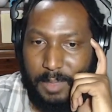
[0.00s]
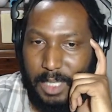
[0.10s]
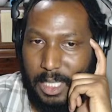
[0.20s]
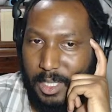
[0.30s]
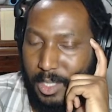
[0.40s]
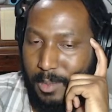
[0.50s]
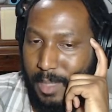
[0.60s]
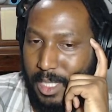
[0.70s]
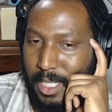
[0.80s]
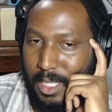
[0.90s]
just
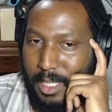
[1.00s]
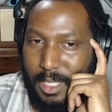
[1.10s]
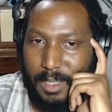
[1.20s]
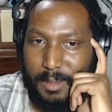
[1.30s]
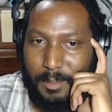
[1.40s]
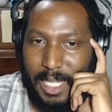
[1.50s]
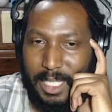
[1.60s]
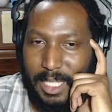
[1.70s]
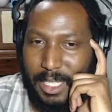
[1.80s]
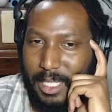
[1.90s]
wasn't. I
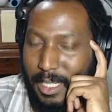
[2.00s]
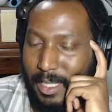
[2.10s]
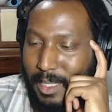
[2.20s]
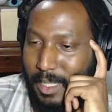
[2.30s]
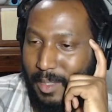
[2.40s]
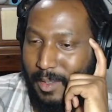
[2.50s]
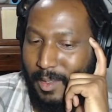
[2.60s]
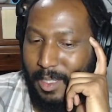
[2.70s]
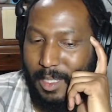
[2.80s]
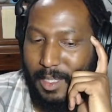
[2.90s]
think
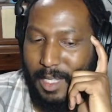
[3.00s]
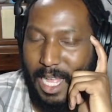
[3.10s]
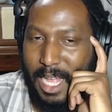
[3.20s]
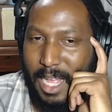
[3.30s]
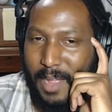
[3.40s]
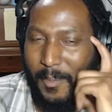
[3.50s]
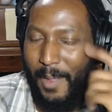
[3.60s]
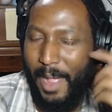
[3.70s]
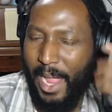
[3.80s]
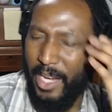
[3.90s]
I
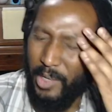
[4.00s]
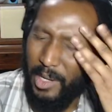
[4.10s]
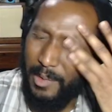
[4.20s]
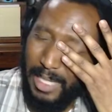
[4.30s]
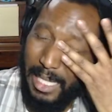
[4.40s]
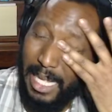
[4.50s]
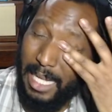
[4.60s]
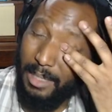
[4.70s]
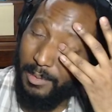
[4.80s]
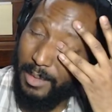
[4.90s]
agree with a lot
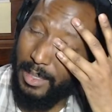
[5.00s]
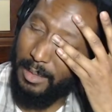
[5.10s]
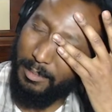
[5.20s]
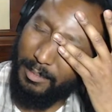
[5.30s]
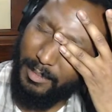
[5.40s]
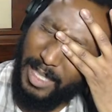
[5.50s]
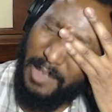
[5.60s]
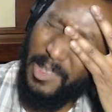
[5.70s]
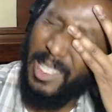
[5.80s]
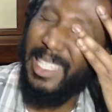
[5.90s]
of
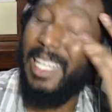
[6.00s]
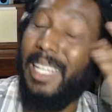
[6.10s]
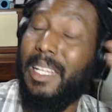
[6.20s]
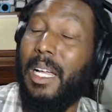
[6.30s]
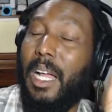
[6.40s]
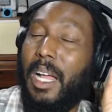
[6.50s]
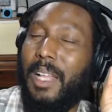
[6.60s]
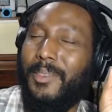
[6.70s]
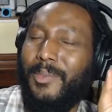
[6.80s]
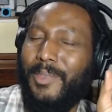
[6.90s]
what
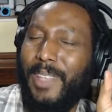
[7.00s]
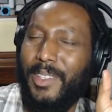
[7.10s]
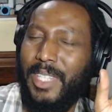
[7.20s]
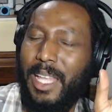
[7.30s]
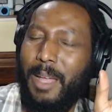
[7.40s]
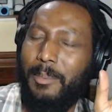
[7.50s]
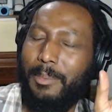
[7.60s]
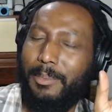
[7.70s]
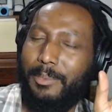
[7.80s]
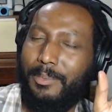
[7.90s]
there's some
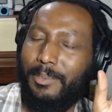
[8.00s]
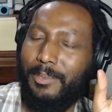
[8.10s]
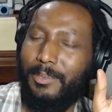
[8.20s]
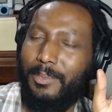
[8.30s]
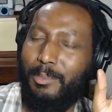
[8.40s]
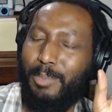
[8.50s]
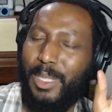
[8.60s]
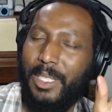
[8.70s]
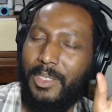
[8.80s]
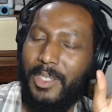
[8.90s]

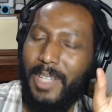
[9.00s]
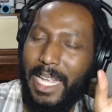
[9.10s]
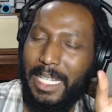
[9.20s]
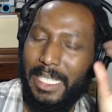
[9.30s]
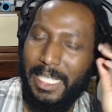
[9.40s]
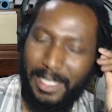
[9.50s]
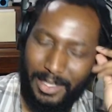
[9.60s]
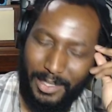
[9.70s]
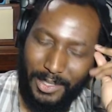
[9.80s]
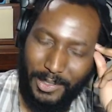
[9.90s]
political analysts
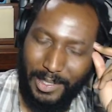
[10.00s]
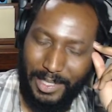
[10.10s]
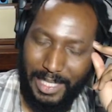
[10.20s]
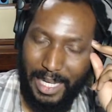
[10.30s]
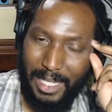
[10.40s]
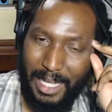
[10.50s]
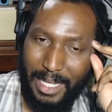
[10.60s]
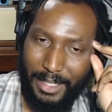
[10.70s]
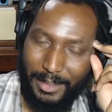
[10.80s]
who are saying like,